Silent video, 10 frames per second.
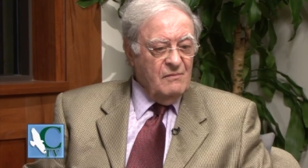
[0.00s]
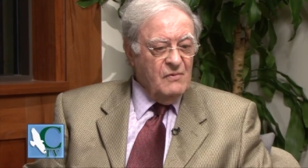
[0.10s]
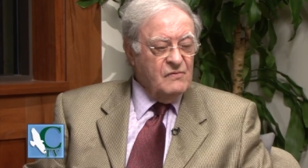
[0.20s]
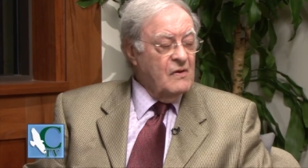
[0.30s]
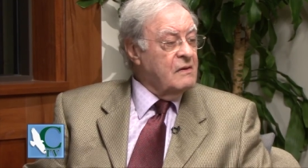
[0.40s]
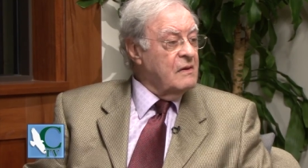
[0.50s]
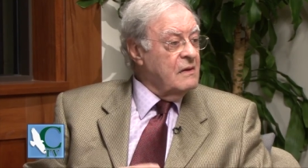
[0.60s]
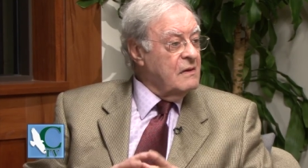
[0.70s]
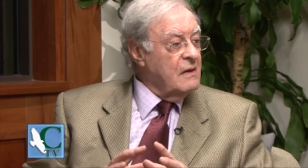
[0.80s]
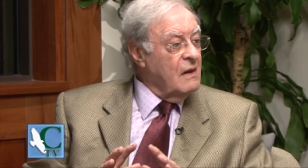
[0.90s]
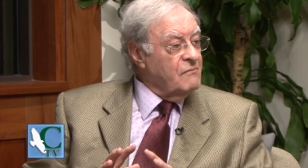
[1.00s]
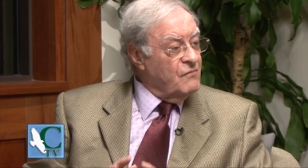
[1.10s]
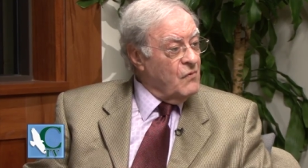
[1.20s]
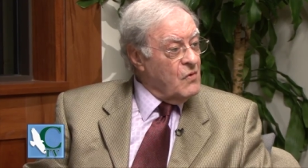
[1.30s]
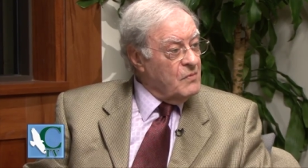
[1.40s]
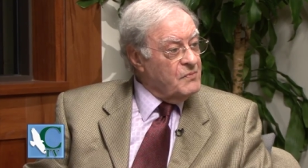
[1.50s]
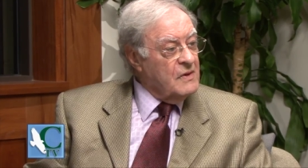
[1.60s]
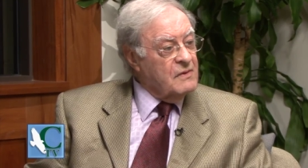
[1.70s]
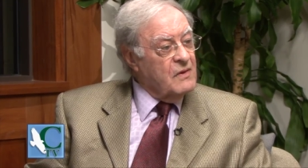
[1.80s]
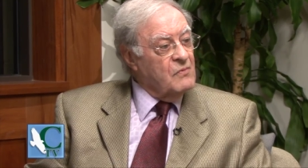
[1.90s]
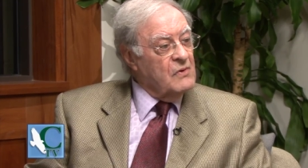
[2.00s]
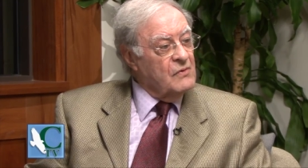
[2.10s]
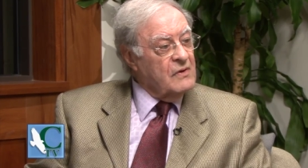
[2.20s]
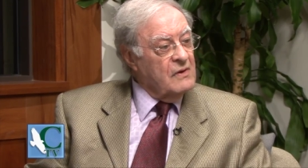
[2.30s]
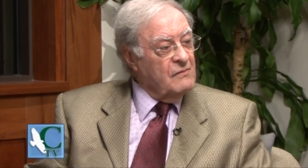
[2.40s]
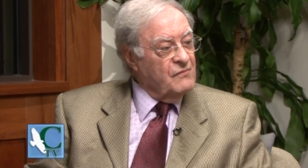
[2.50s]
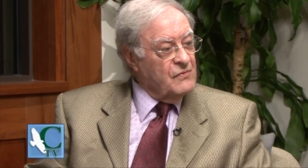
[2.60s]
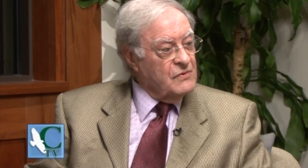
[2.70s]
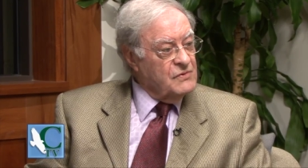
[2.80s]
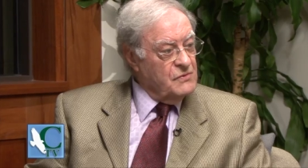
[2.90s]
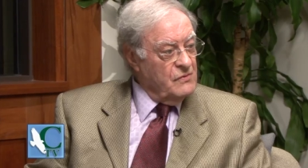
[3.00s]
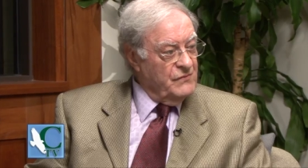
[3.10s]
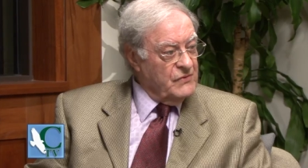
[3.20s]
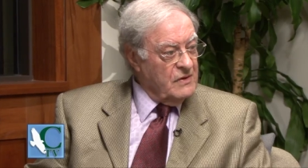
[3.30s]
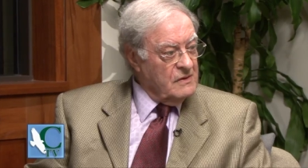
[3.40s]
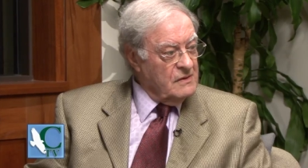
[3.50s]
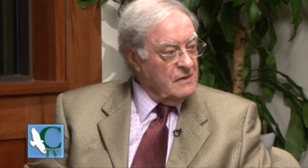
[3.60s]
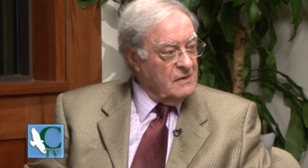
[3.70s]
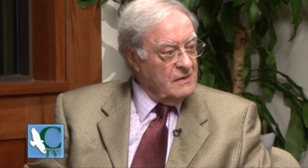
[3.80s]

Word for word: was it formed that they were looking for juvenile